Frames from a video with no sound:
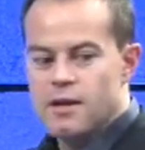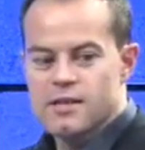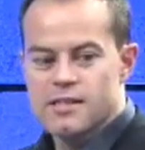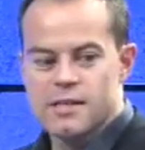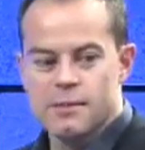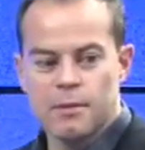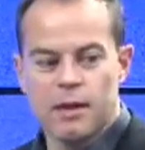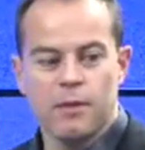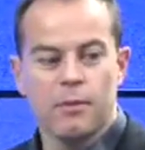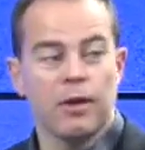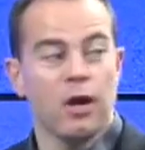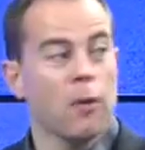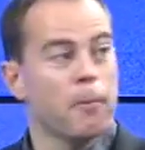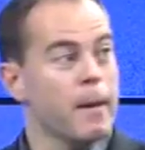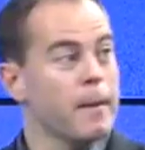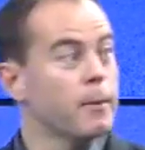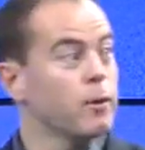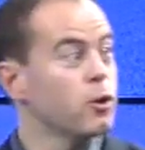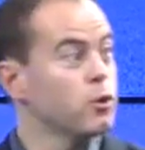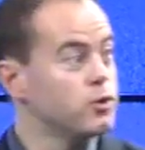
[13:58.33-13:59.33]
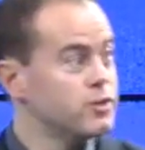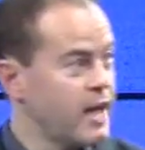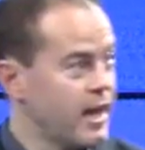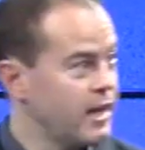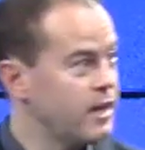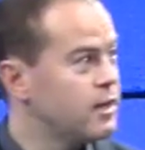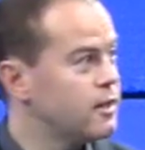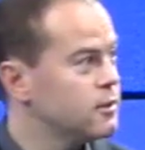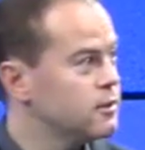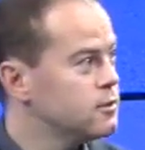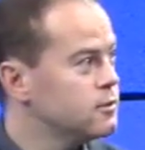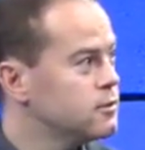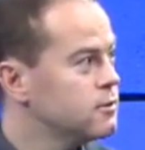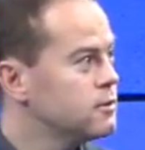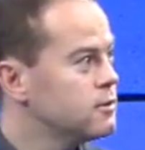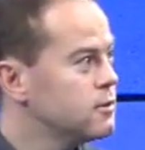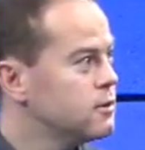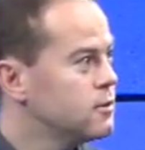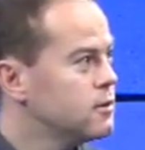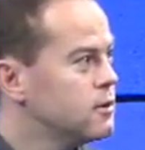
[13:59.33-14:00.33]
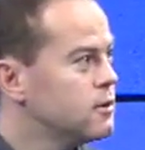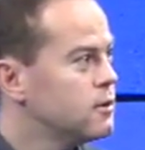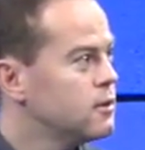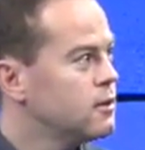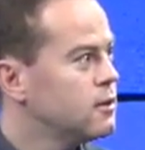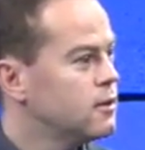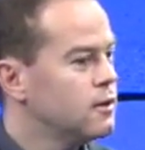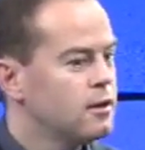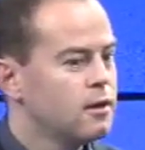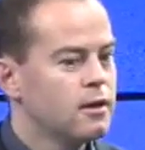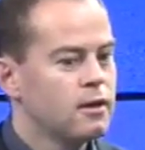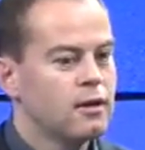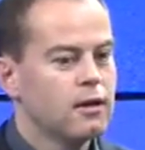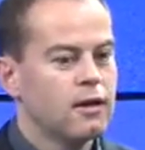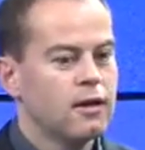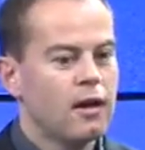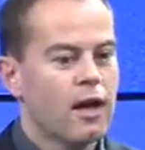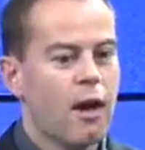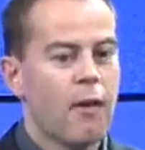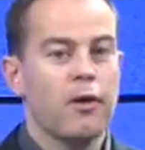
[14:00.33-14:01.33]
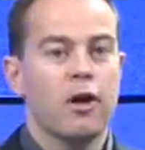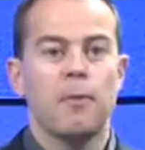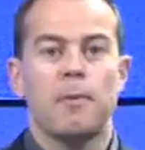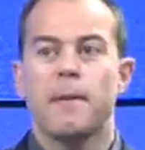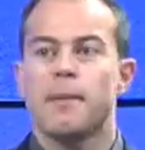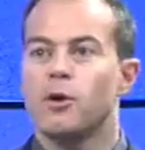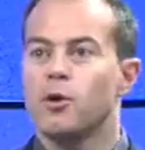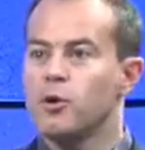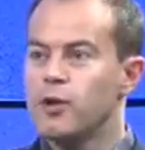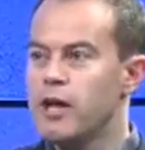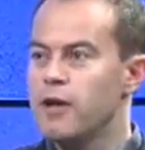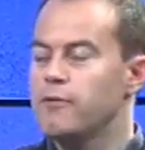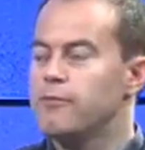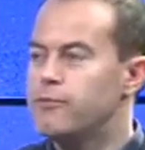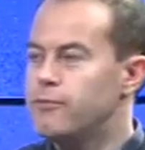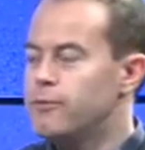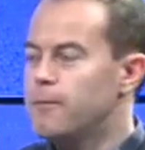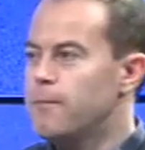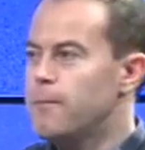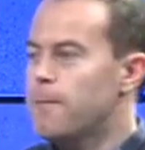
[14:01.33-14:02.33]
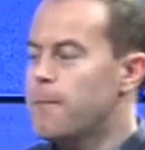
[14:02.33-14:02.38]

Similarly, we know people who take. And we know people who give.